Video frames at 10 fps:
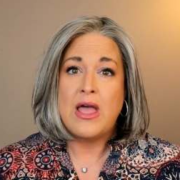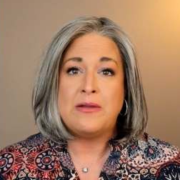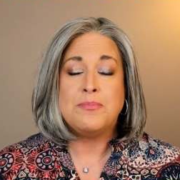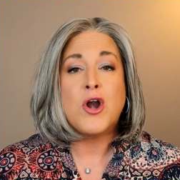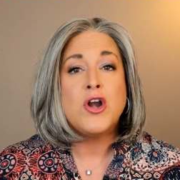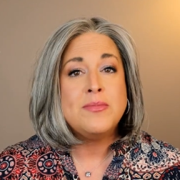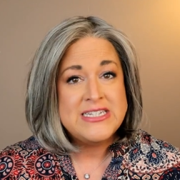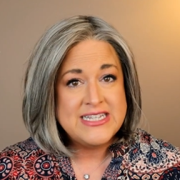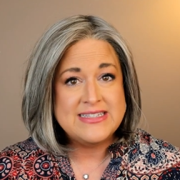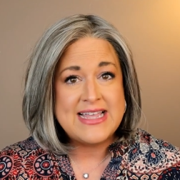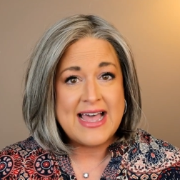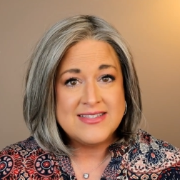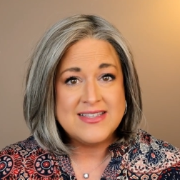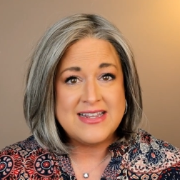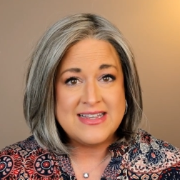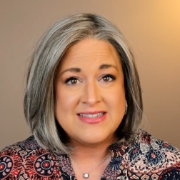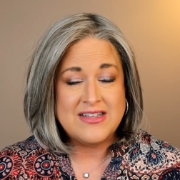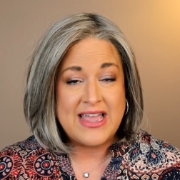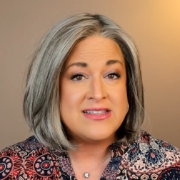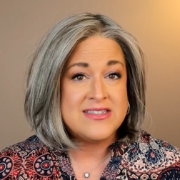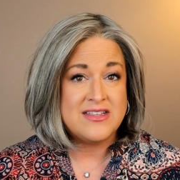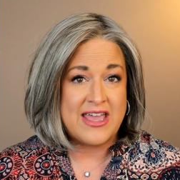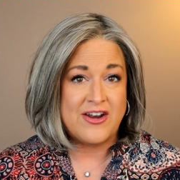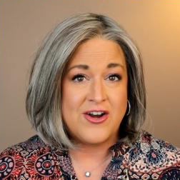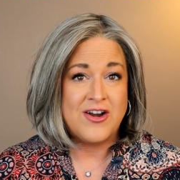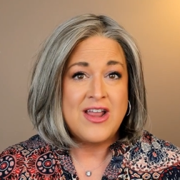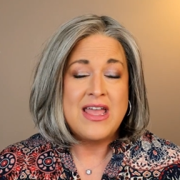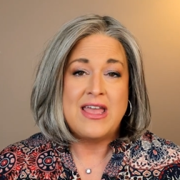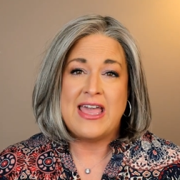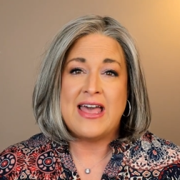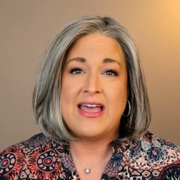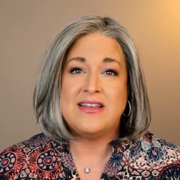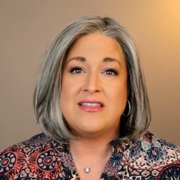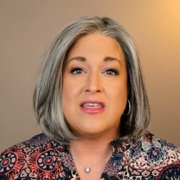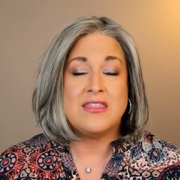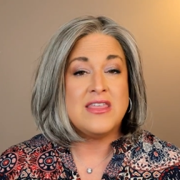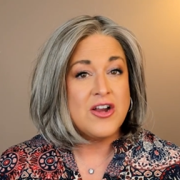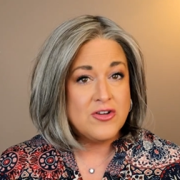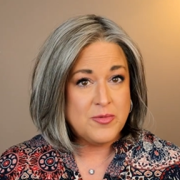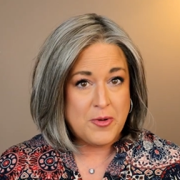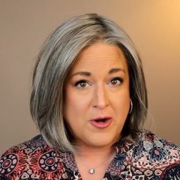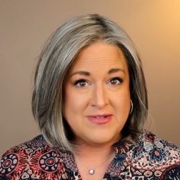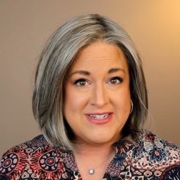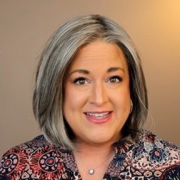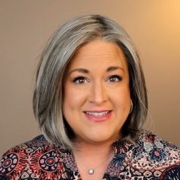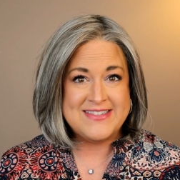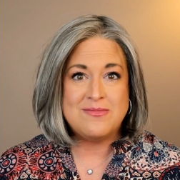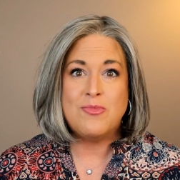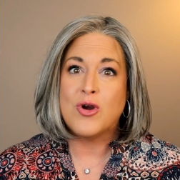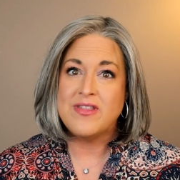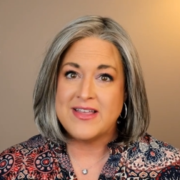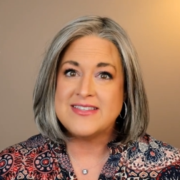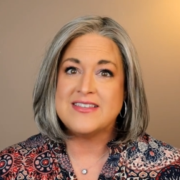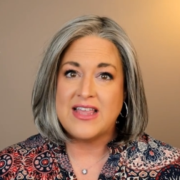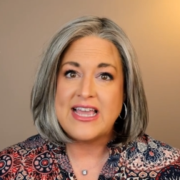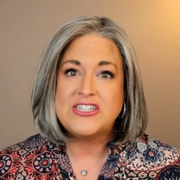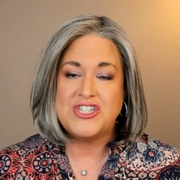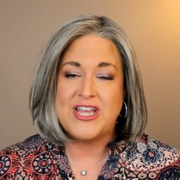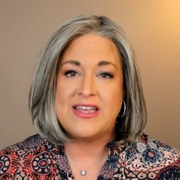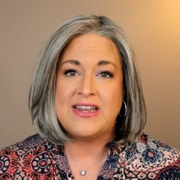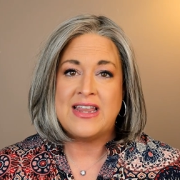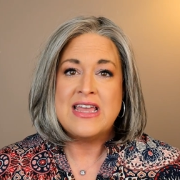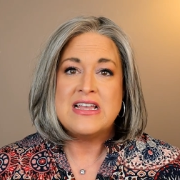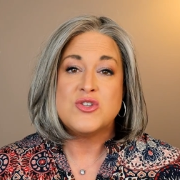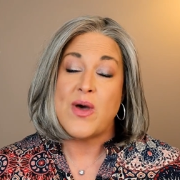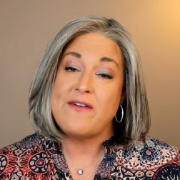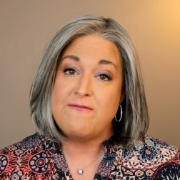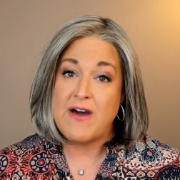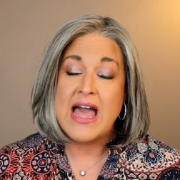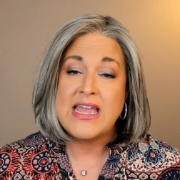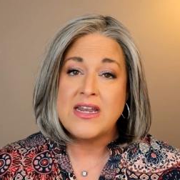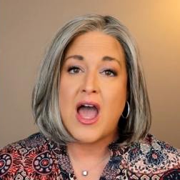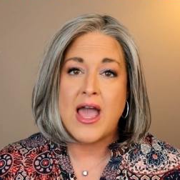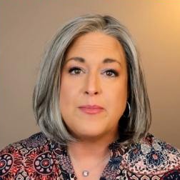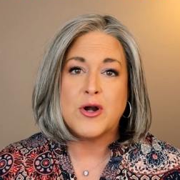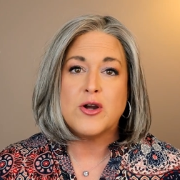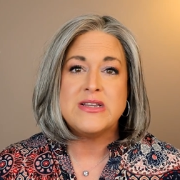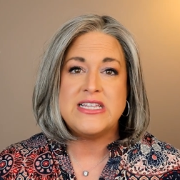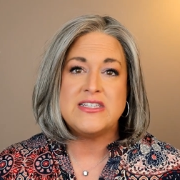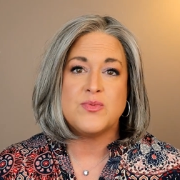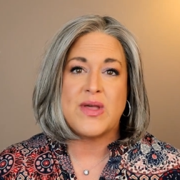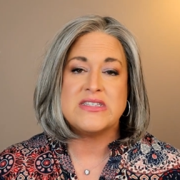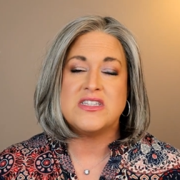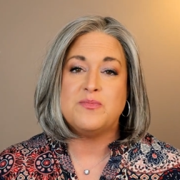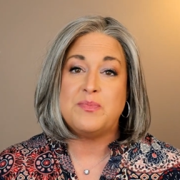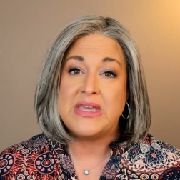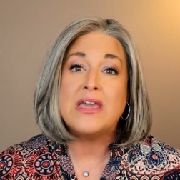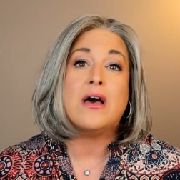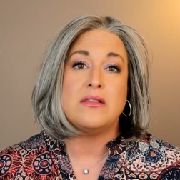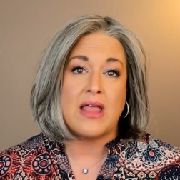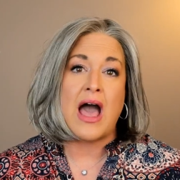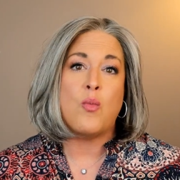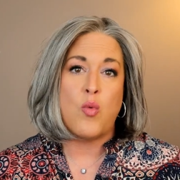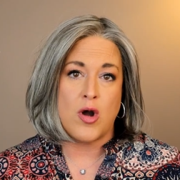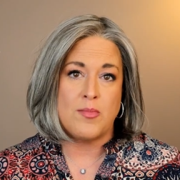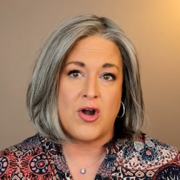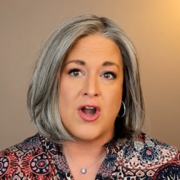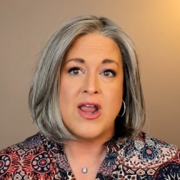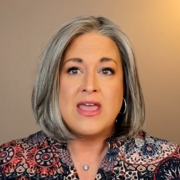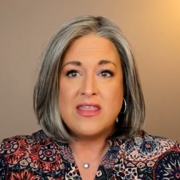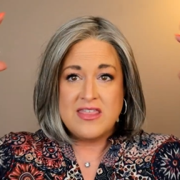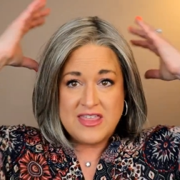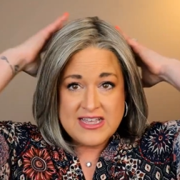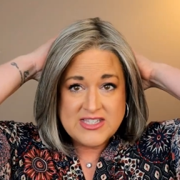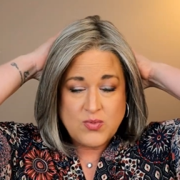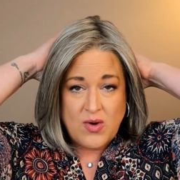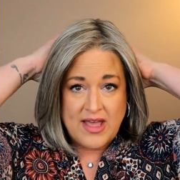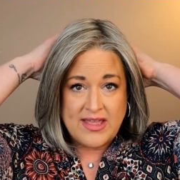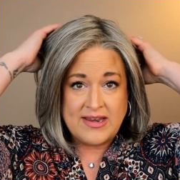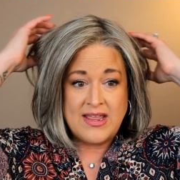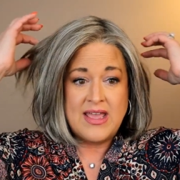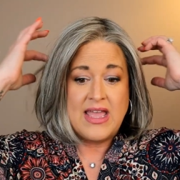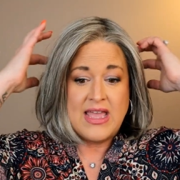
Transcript: And permatease acts as an insul insulator. And the thicker the permatease, the more the insulation. So I find high permatease wigs to be a lot warmer. This one,